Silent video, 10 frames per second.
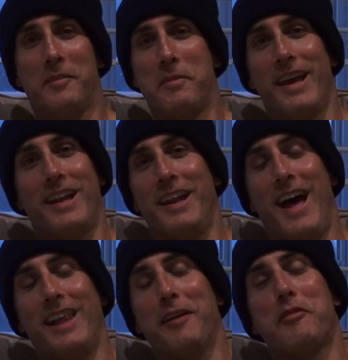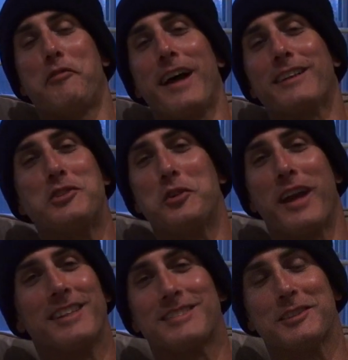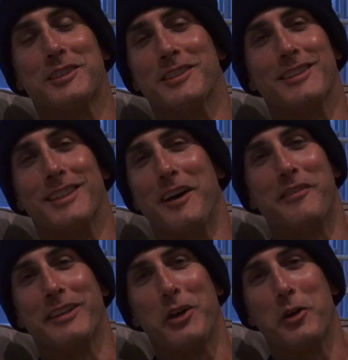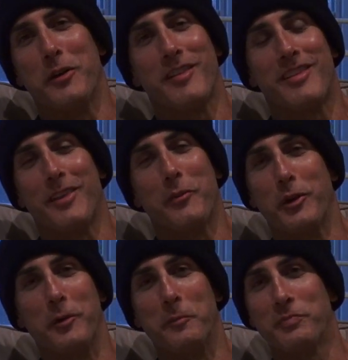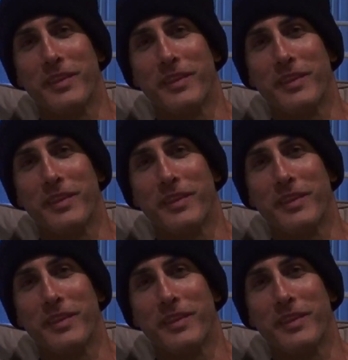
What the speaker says: Man, I love the fact that you guys still love and go and see the room.